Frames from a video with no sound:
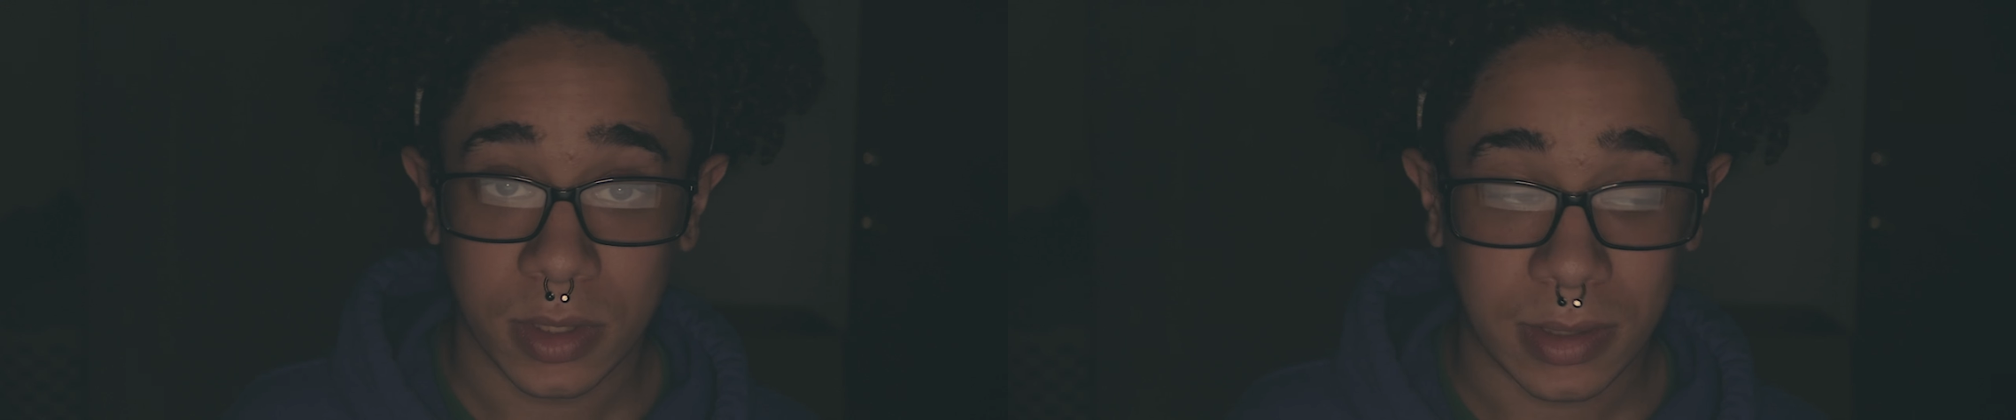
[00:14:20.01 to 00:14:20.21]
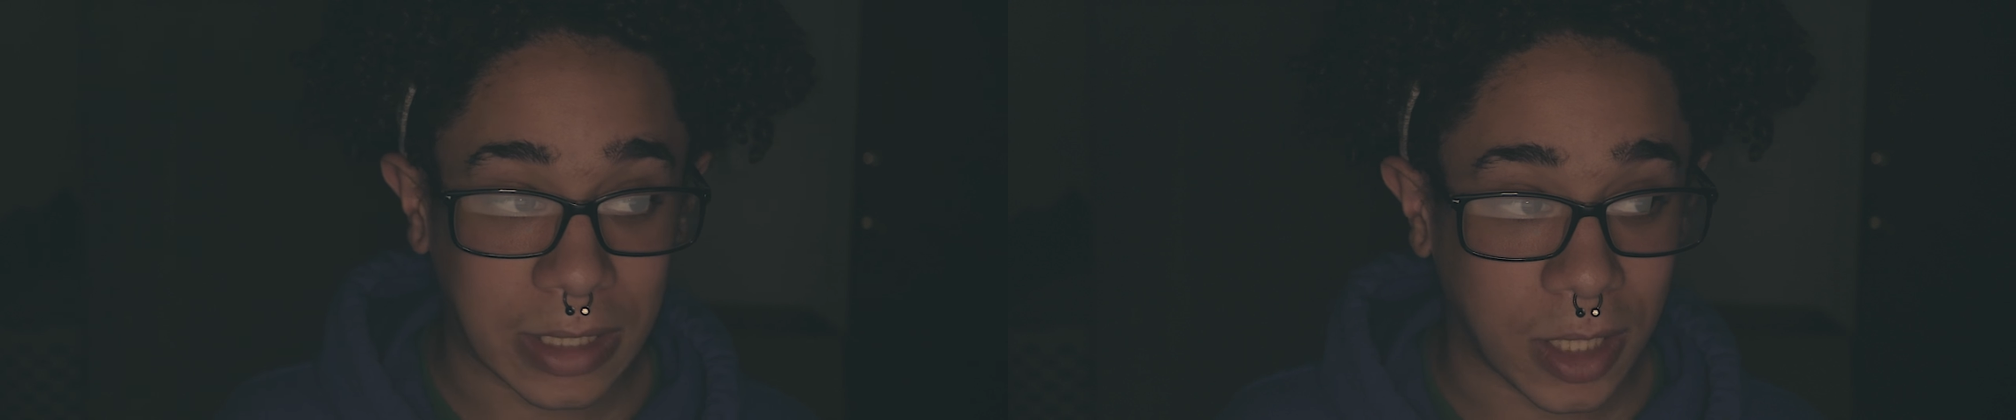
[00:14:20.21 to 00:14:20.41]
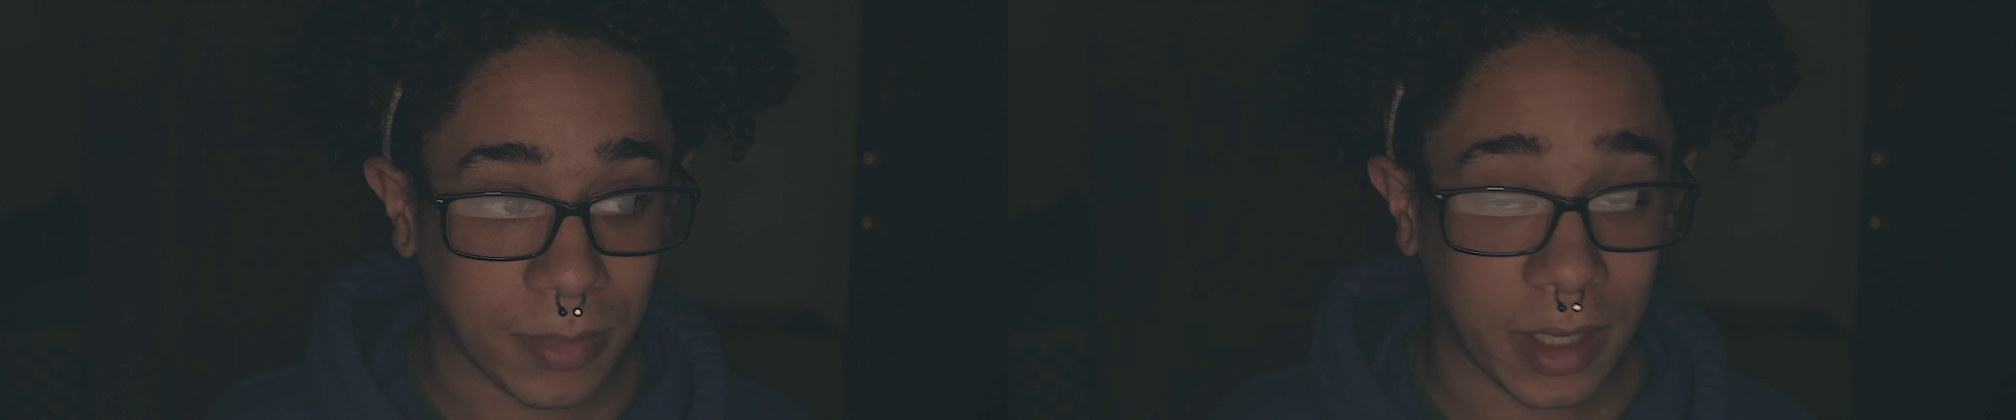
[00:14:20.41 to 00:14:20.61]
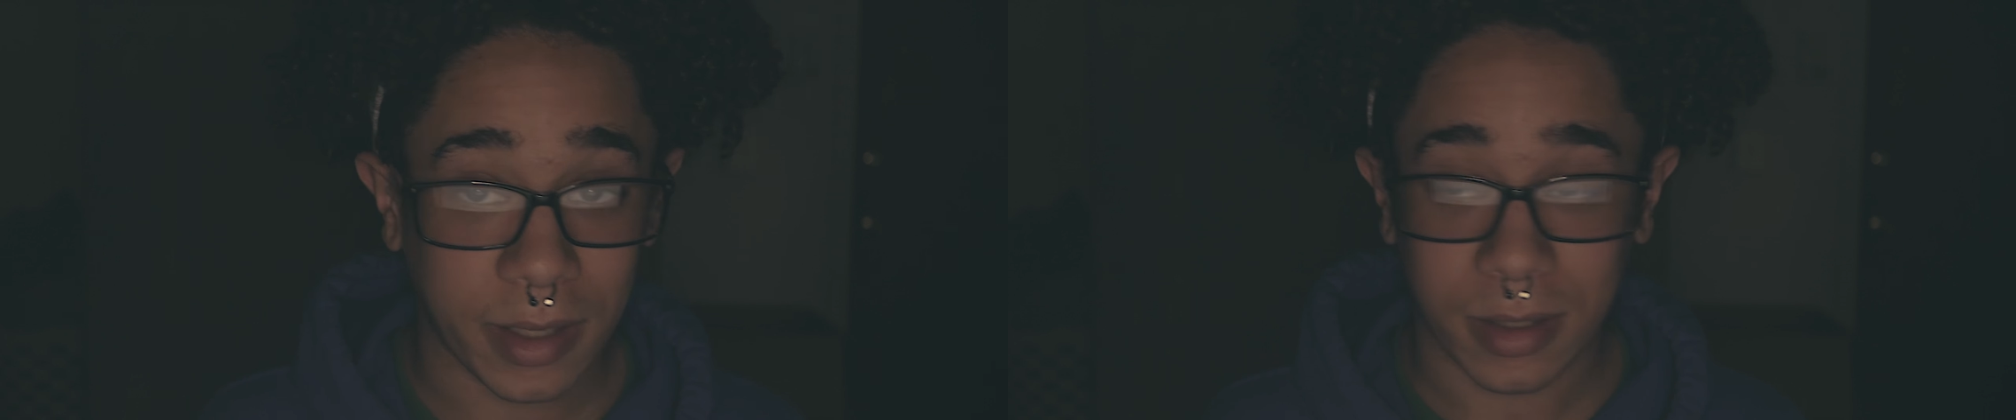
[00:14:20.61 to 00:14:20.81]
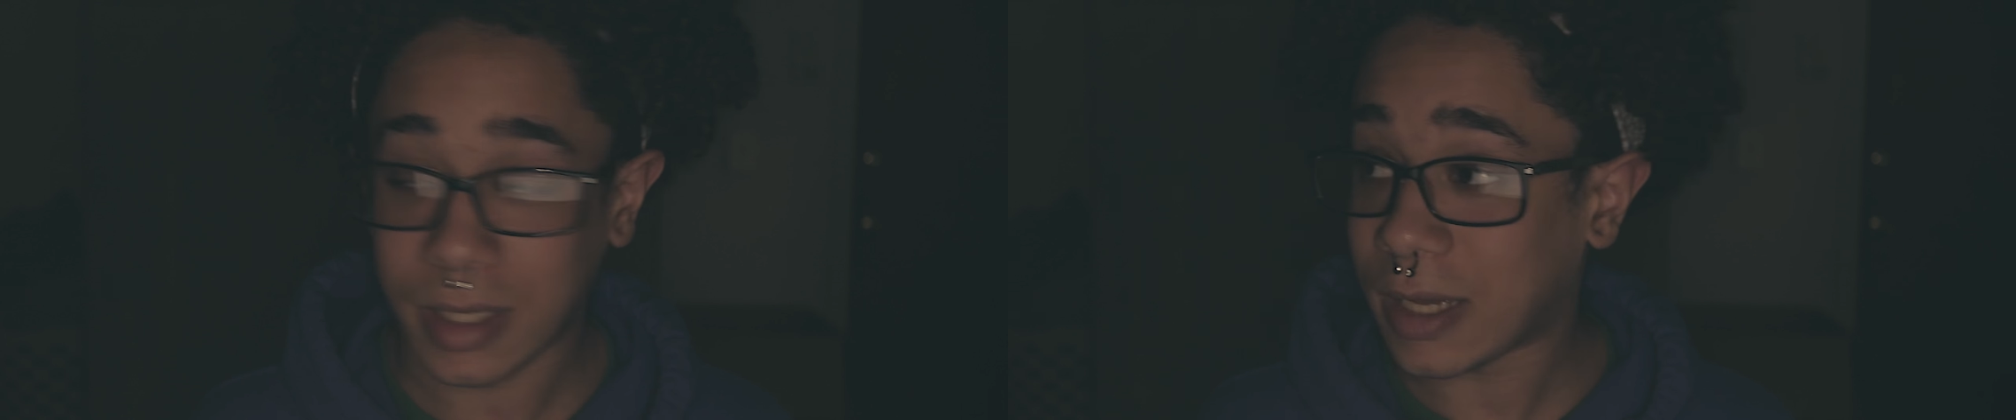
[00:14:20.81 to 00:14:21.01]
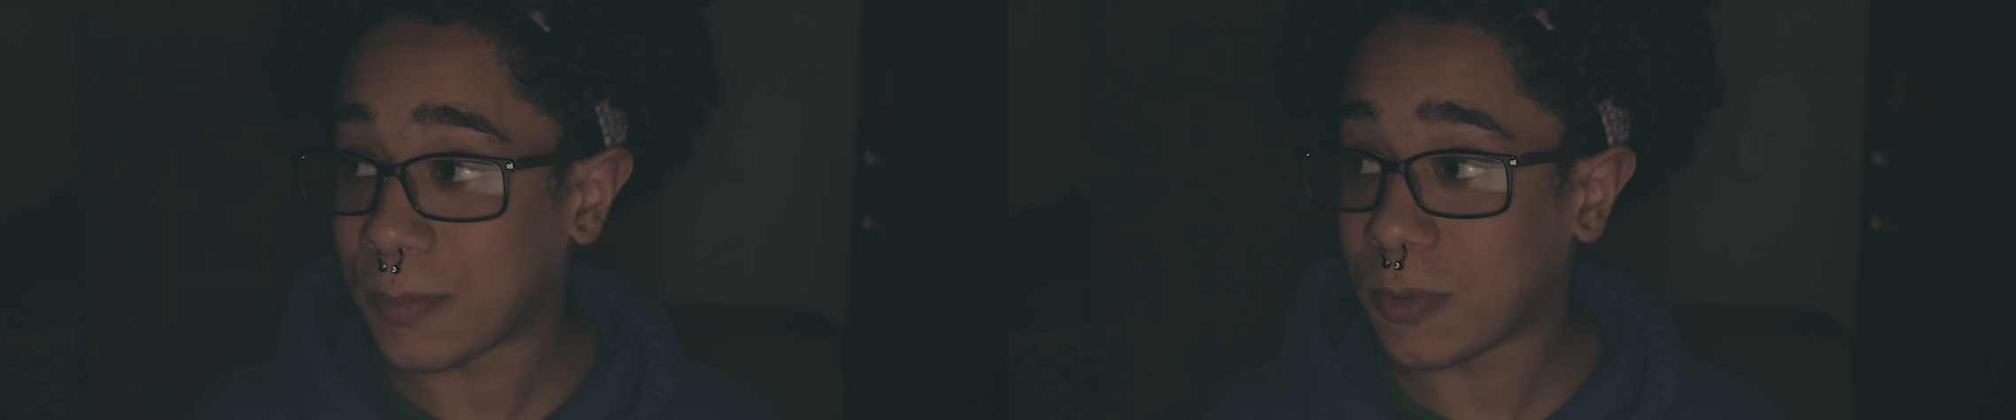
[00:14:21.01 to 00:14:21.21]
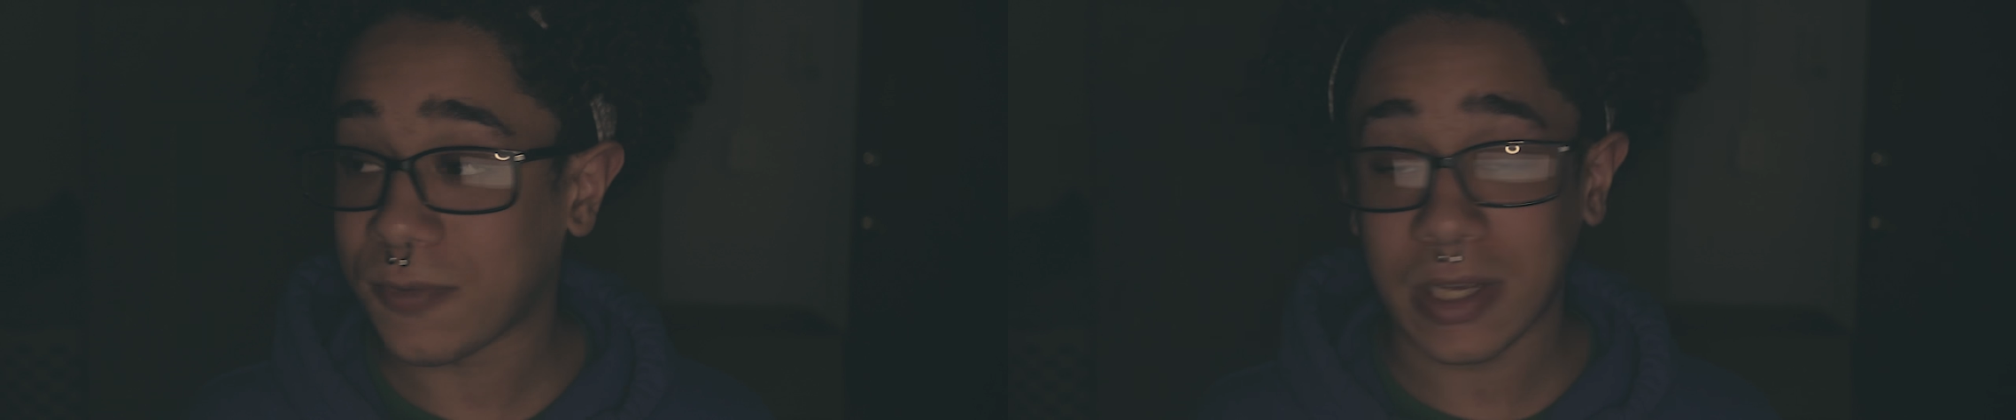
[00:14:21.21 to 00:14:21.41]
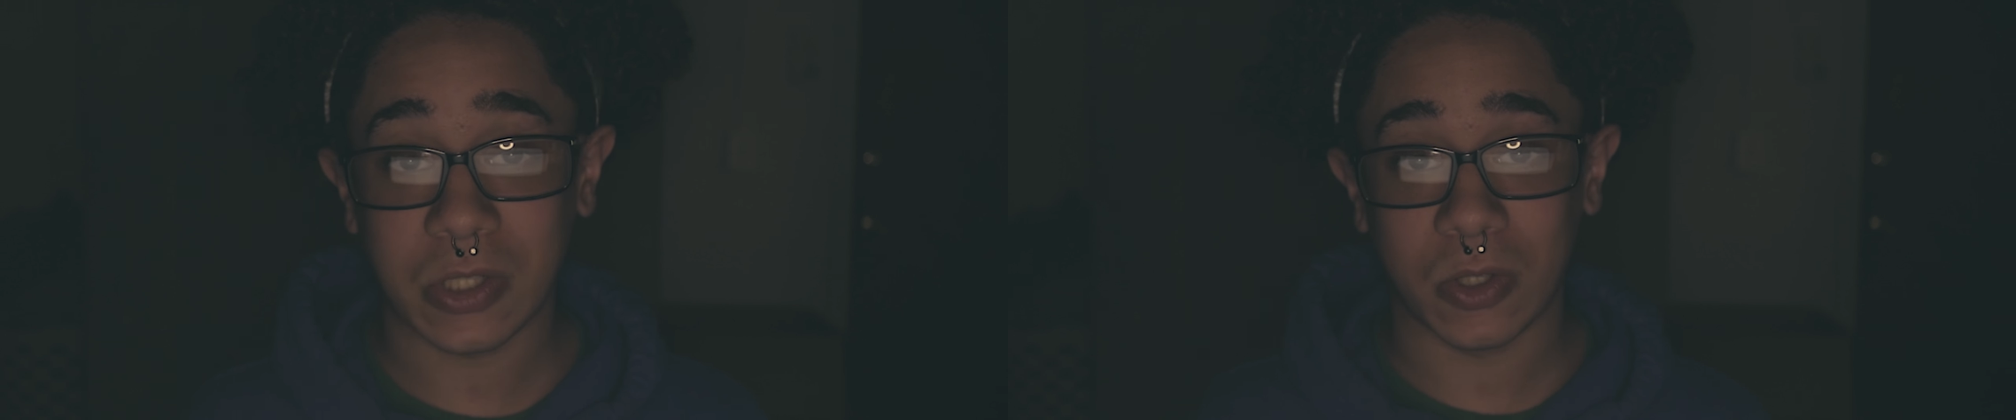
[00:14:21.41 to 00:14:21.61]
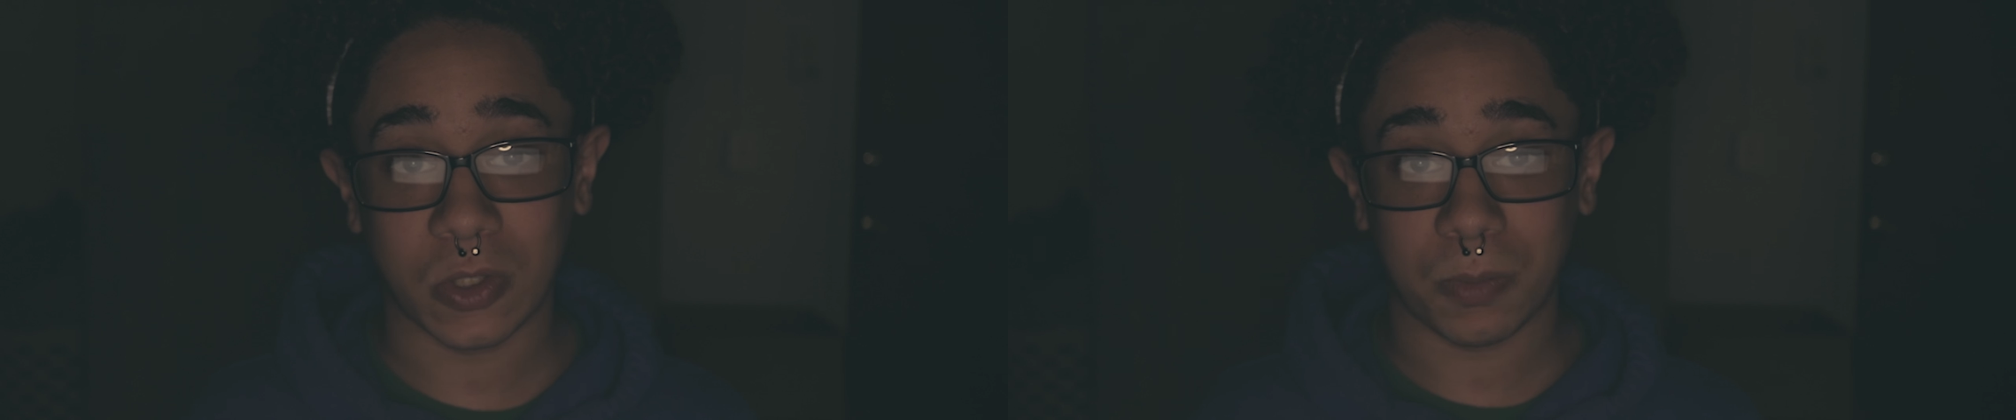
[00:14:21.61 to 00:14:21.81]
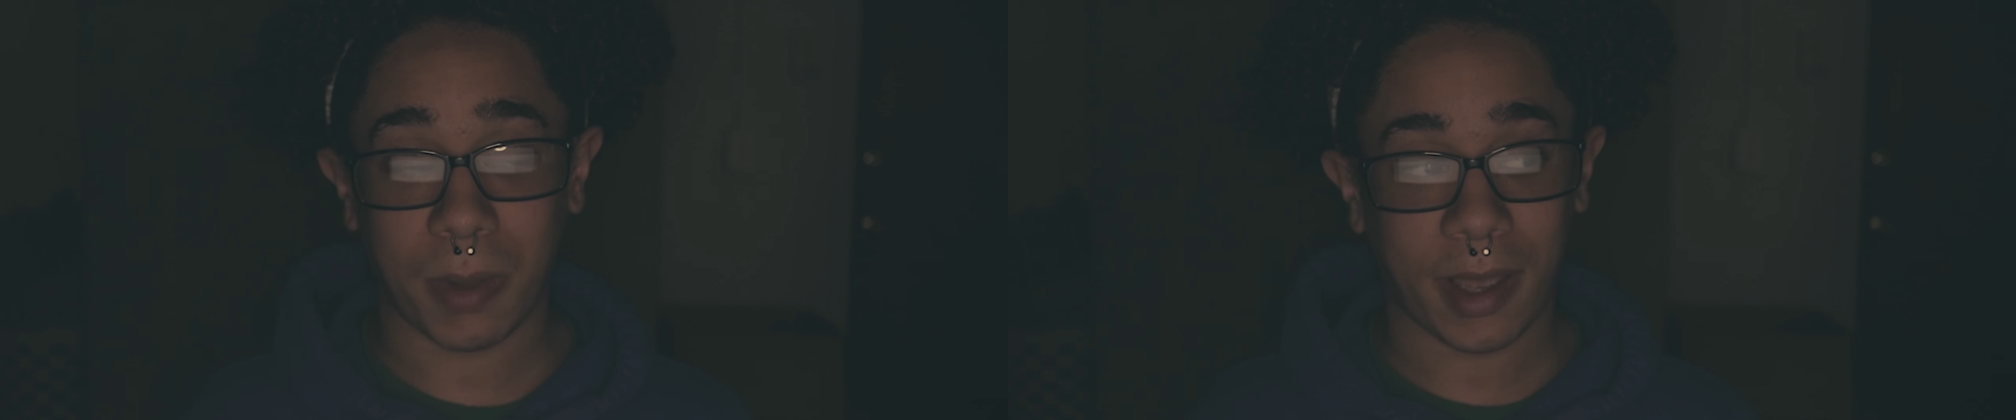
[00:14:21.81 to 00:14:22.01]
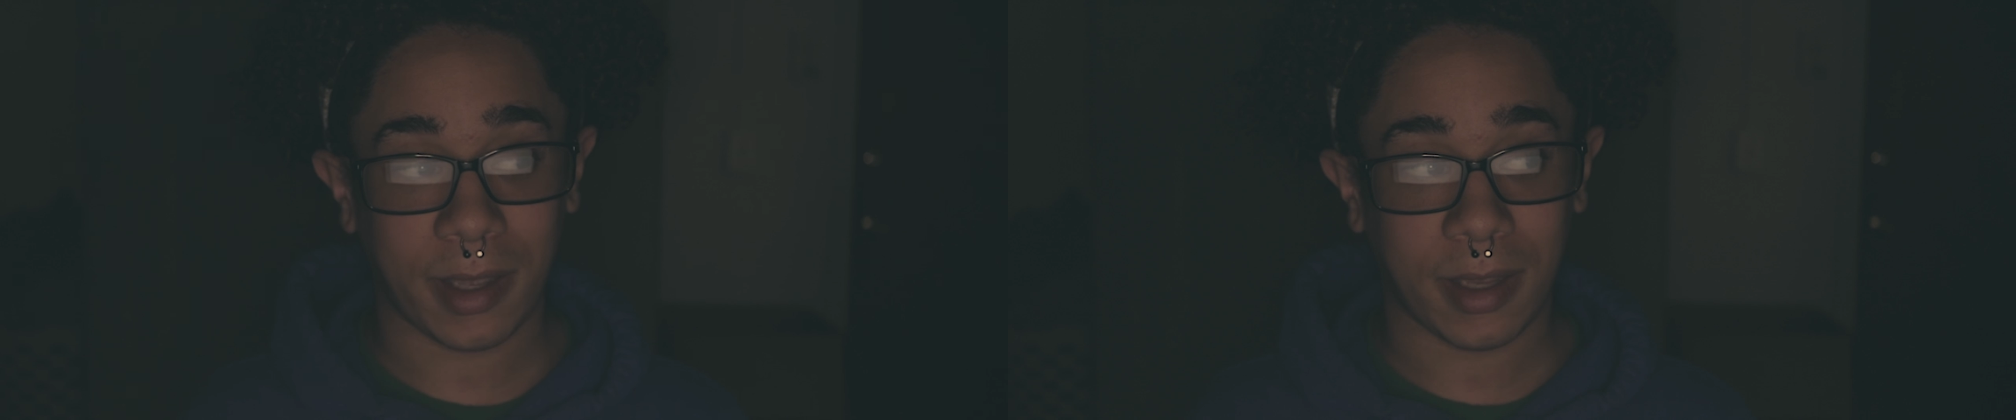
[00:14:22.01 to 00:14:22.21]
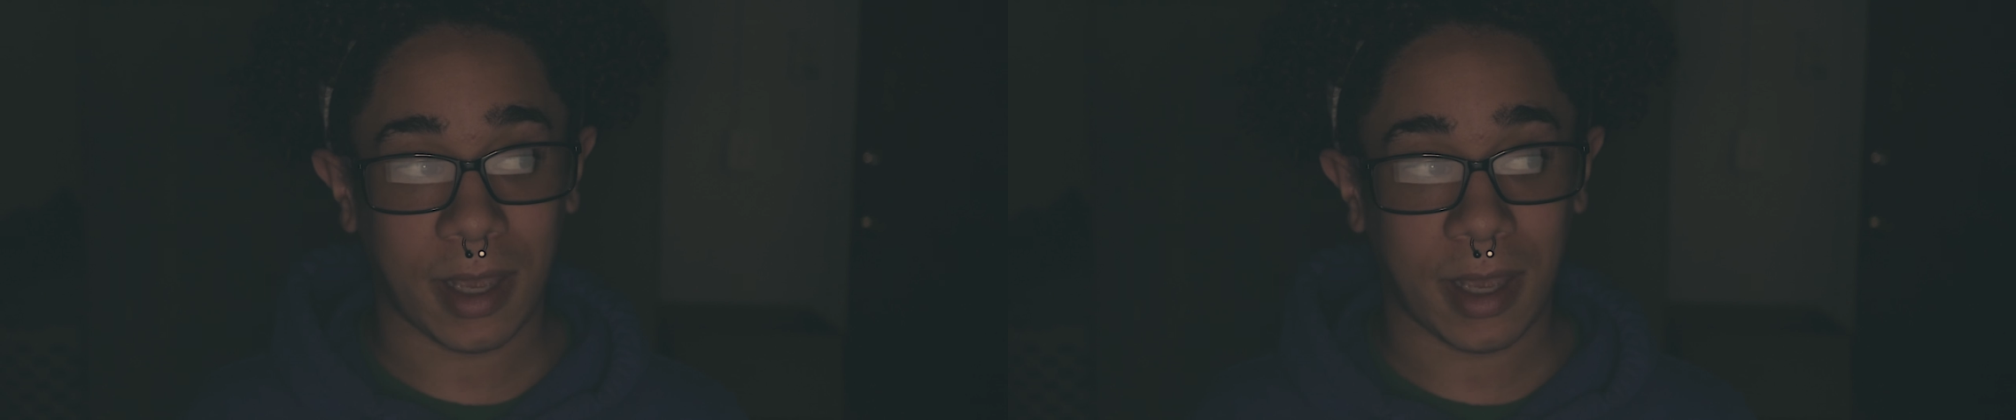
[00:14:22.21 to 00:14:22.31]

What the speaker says: Now, I'm not a professional by